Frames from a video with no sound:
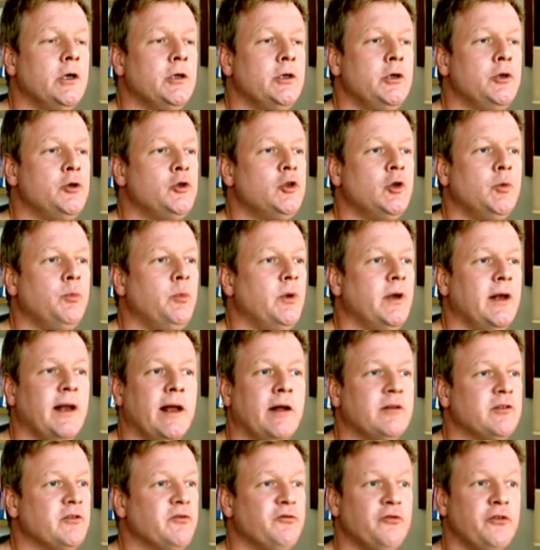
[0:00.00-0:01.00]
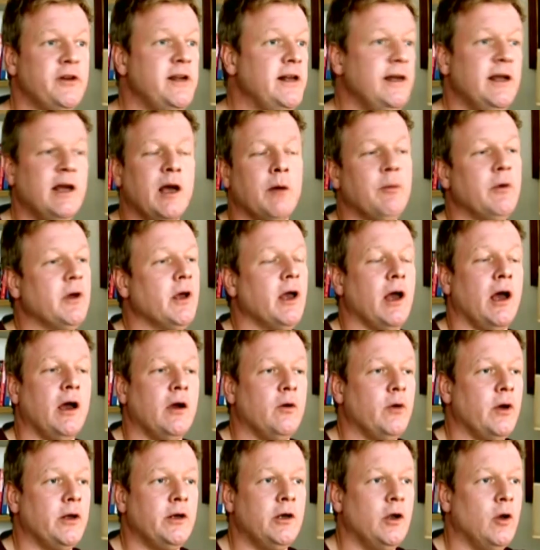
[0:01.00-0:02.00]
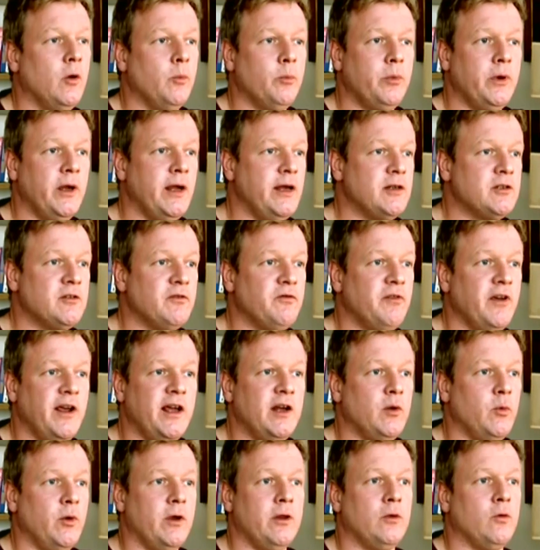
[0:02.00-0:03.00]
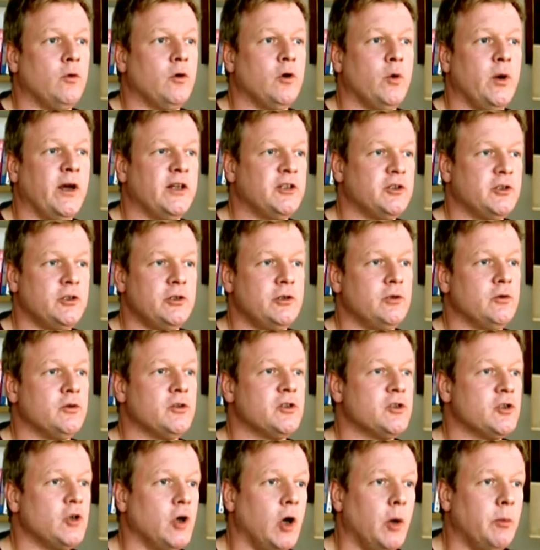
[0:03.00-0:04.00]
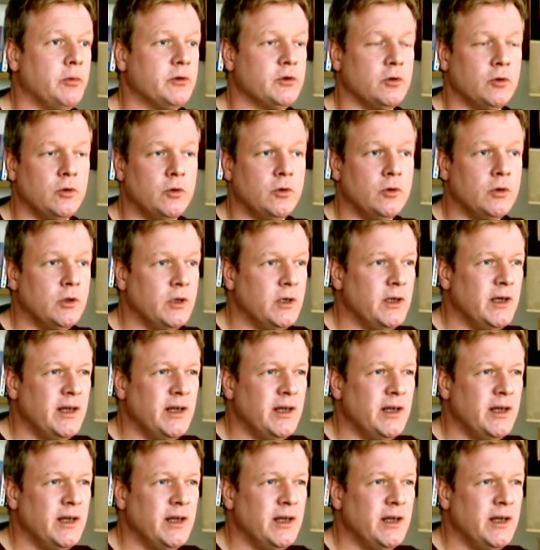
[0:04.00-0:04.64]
you should be allowed to freely come and go and not be interfered with or questioned or stopped or